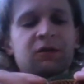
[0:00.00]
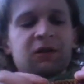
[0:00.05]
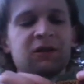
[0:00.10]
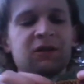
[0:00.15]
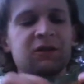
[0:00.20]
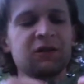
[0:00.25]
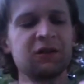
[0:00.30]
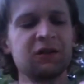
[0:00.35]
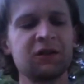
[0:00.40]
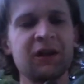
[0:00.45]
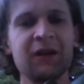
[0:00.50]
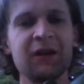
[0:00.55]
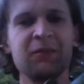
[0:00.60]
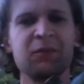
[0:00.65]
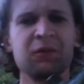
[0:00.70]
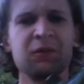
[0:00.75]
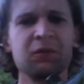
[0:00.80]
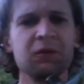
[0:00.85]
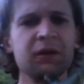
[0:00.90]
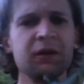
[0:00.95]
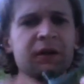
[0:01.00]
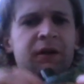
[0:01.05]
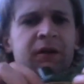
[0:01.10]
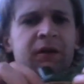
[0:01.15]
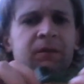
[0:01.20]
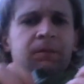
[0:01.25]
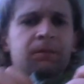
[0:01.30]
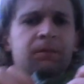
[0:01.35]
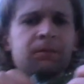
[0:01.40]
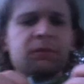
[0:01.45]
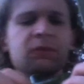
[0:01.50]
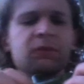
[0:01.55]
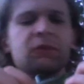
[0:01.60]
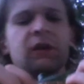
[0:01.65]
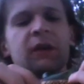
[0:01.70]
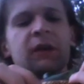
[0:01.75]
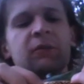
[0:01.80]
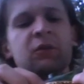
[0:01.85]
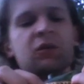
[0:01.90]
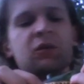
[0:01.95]
I guess it's a type 3.
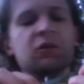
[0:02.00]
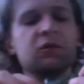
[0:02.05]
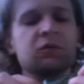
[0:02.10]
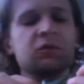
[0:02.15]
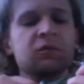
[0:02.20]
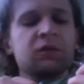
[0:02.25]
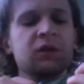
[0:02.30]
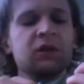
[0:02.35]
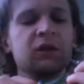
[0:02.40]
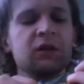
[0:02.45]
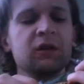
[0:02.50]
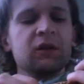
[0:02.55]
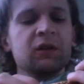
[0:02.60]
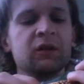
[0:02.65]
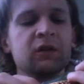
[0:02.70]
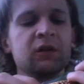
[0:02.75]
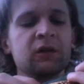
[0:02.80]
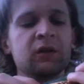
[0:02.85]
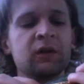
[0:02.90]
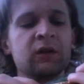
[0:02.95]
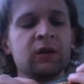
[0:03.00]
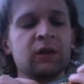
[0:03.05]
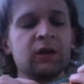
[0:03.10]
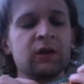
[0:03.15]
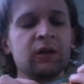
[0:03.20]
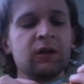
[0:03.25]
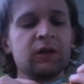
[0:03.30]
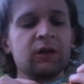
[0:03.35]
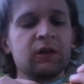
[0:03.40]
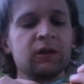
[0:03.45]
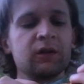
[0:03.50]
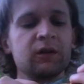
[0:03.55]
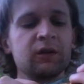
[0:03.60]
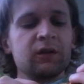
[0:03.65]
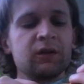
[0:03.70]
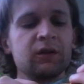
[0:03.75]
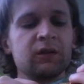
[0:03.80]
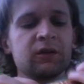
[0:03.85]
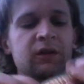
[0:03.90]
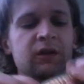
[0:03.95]
Type 2 is the
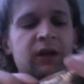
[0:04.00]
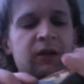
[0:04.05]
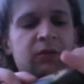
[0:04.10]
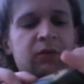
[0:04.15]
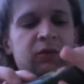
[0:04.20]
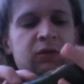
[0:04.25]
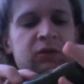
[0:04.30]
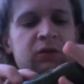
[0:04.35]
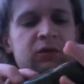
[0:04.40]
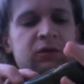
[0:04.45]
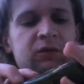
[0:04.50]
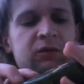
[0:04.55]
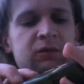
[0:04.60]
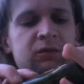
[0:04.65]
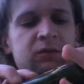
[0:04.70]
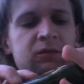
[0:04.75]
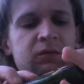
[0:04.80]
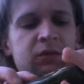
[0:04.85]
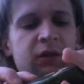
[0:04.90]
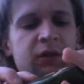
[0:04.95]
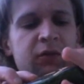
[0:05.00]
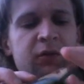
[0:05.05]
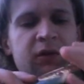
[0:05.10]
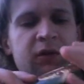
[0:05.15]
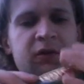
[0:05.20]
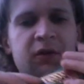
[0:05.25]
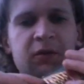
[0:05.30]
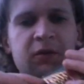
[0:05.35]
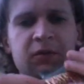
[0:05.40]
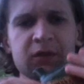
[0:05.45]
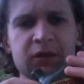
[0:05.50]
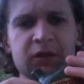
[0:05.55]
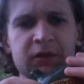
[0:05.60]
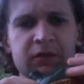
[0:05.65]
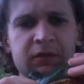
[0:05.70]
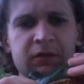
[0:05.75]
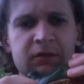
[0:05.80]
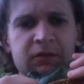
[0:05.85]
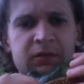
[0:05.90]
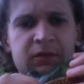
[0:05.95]
stable breath pressure, I believe.
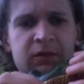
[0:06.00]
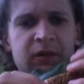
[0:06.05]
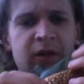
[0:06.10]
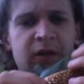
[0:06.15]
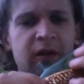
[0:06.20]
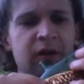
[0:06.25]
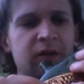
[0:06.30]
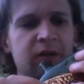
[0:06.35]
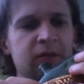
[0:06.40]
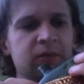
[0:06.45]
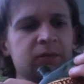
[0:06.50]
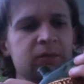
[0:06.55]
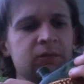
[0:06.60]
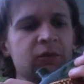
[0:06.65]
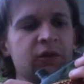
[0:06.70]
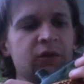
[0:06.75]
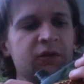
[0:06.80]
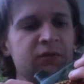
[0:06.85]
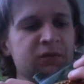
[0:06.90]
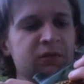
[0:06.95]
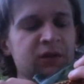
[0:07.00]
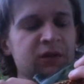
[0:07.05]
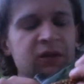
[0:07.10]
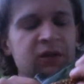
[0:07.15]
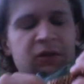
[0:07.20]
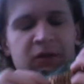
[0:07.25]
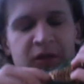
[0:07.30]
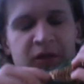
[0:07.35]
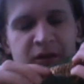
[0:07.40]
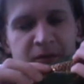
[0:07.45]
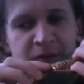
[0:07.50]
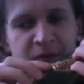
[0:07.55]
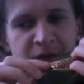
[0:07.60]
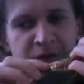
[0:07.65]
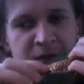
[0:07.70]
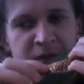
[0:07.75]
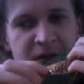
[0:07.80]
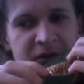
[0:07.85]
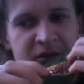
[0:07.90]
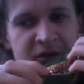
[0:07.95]
And one has been increasing breath
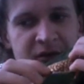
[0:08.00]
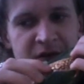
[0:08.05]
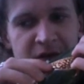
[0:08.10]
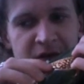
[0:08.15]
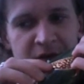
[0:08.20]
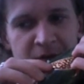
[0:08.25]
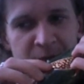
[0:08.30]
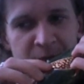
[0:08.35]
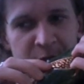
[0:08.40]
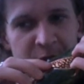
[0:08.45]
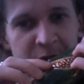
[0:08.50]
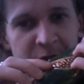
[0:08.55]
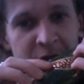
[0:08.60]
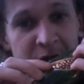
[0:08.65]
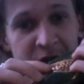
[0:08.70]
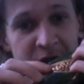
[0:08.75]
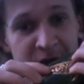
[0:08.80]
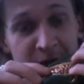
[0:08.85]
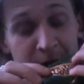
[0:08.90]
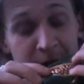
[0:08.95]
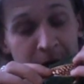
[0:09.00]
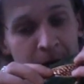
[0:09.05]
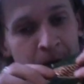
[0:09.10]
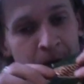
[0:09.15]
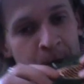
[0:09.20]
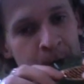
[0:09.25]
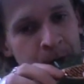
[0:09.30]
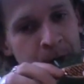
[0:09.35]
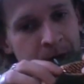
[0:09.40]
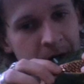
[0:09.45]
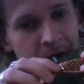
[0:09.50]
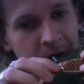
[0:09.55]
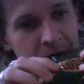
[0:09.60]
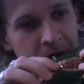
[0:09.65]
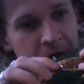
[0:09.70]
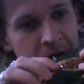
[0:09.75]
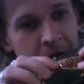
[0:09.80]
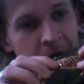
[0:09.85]
pressure, so throughout the whole scale it goes...